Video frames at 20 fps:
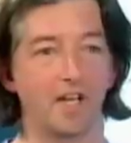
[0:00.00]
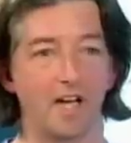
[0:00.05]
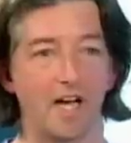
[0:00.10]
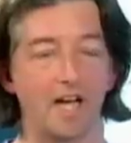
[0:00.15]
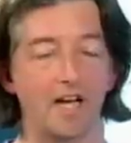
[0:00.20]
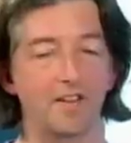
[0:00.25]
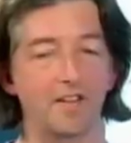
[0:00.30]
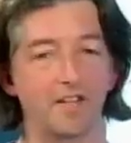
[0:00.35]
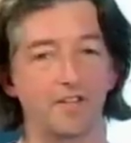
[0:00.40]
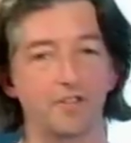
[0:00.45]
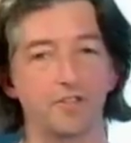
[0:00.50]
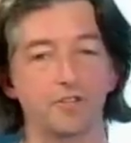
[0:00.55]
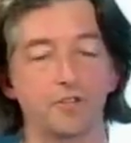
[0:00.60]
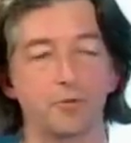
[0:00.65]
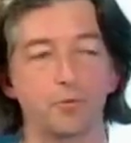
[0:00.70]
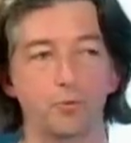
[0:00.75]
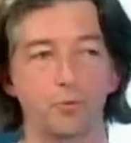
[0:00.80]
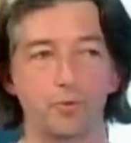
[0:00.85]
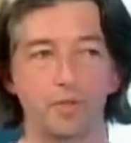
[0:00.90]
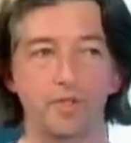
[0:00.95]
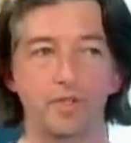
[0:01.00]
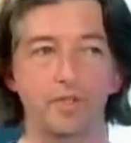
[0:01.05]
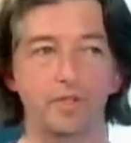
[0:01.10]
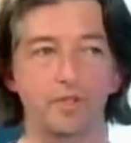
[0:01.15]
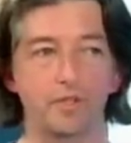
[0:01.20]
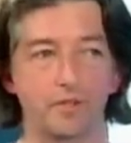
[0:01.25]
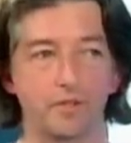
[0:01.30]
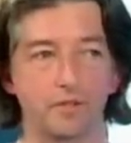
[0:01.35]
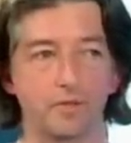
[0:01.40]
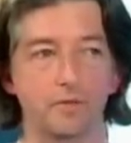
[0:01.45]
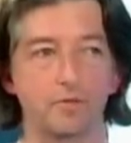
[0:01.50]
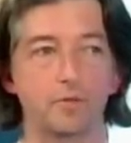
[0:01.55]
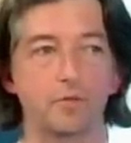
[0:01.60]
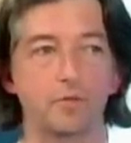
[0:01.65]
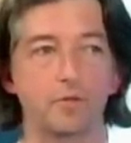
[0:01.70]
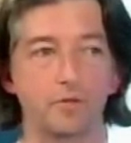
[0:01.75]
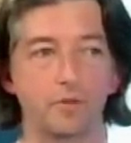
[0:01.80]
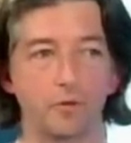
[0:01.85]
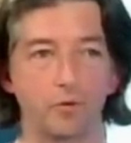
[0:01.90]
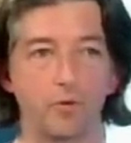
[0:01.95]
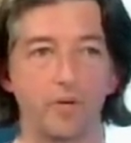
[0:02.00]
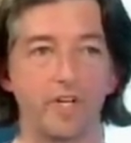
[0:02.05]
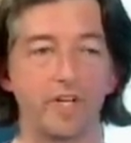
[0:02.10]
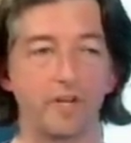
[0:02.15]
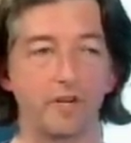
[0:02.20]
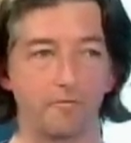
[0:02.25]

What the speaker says: I think there's a real great